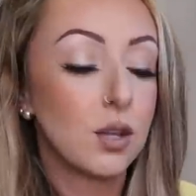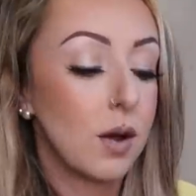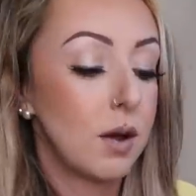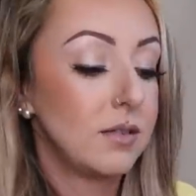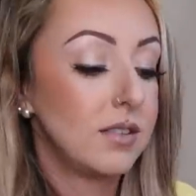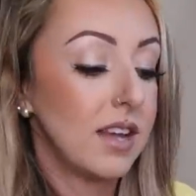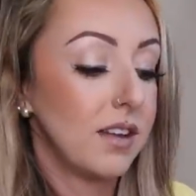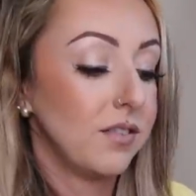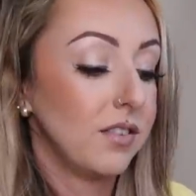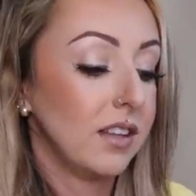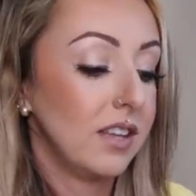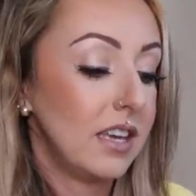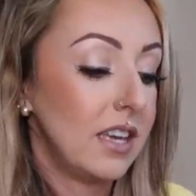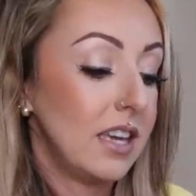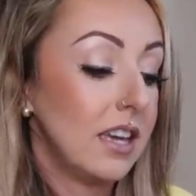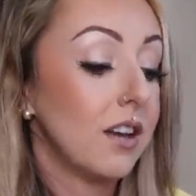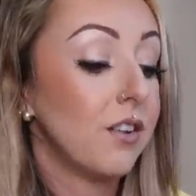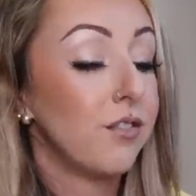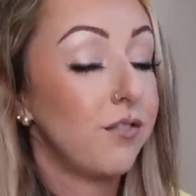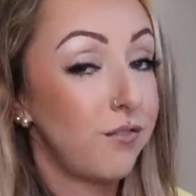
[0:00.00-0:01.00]
So I would
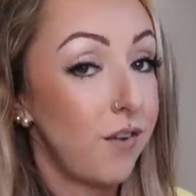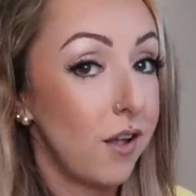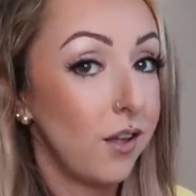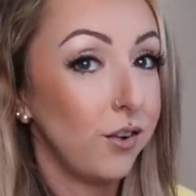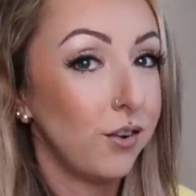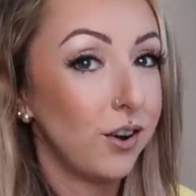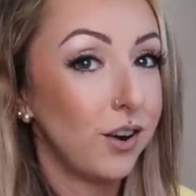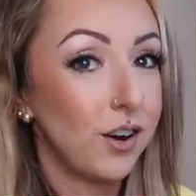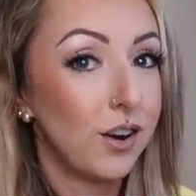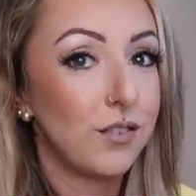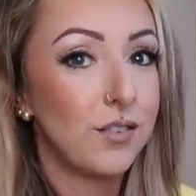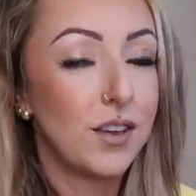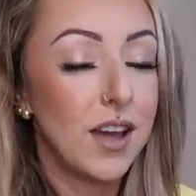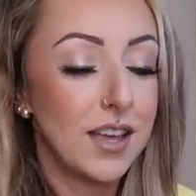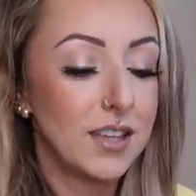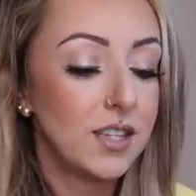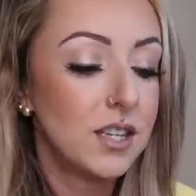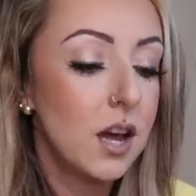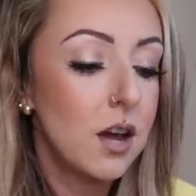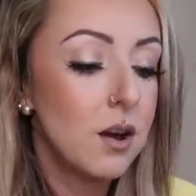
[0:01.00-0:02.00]
definitely follow her if you
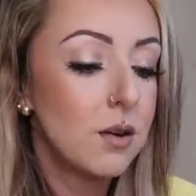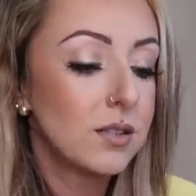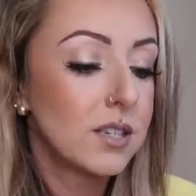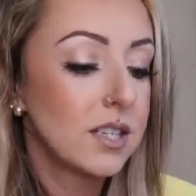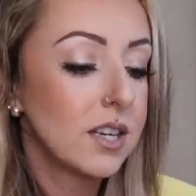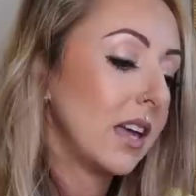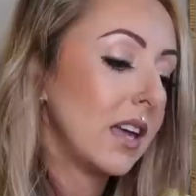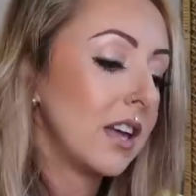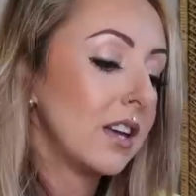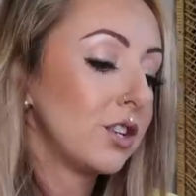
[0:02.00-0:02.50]
guys don't